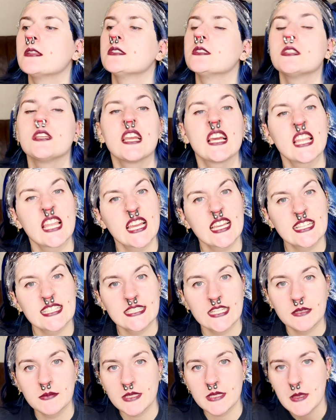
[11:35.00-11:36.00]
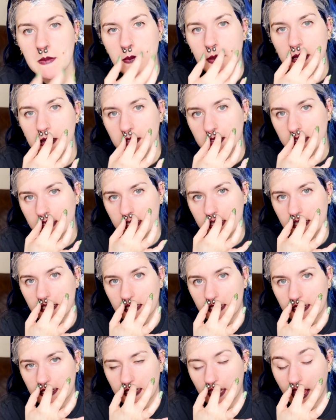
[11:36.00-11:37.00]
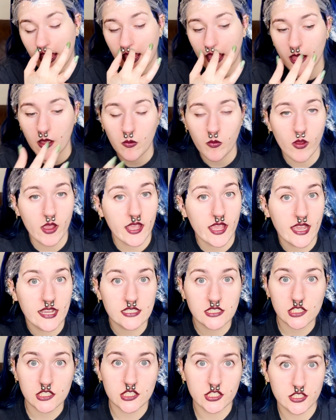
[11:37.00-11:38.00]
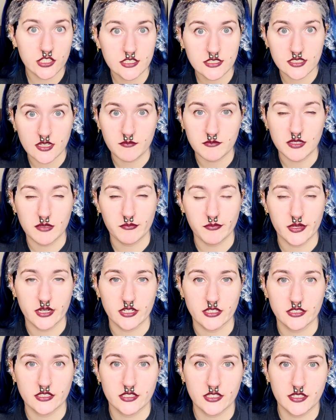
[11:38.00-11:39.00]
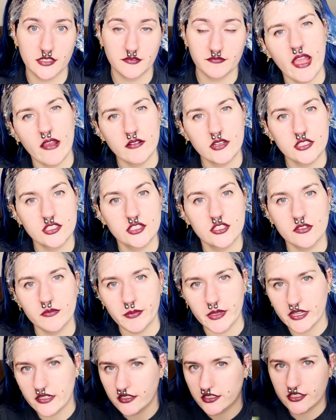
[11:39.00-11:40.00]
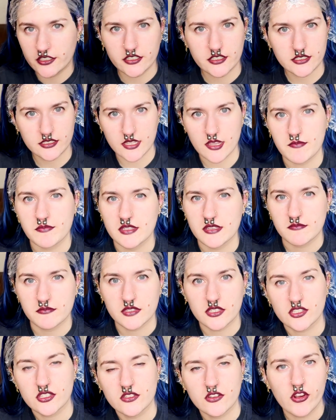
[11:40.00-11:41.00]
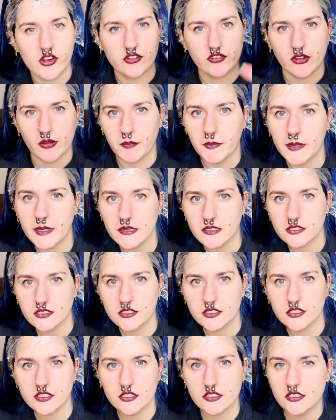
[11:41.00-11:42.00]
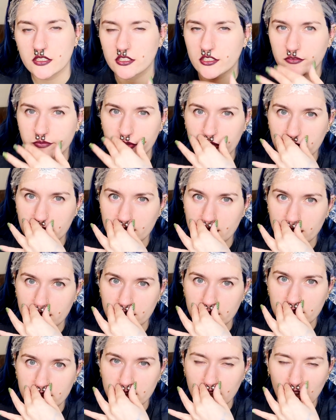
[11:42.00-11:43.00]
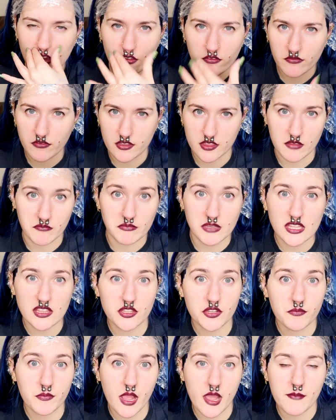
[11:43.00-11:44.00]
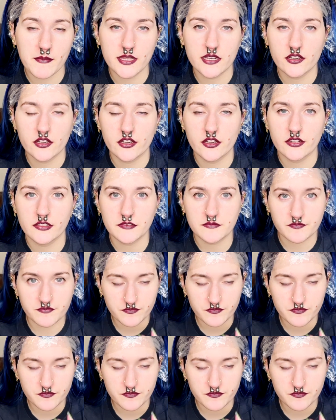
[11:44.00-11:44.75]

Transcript: Do you like septum piercings? What gauge is your septum piercing? How did you pierce your septum? Did you go to a piercer? Did you pierce it yourself with a meat thermometer?